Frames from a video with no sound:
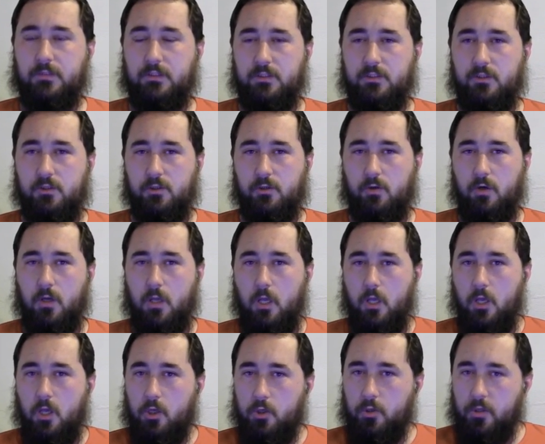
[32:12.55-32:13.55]
so
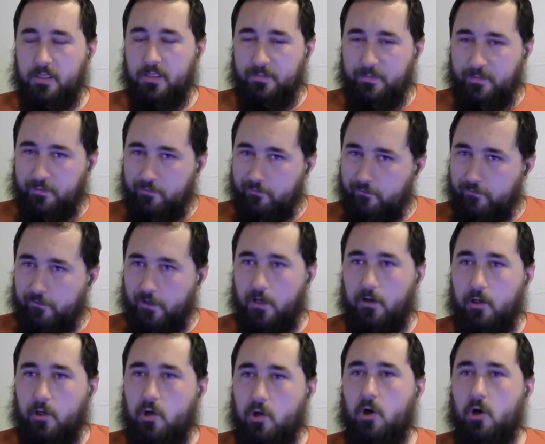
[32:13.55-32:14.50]
you have to be very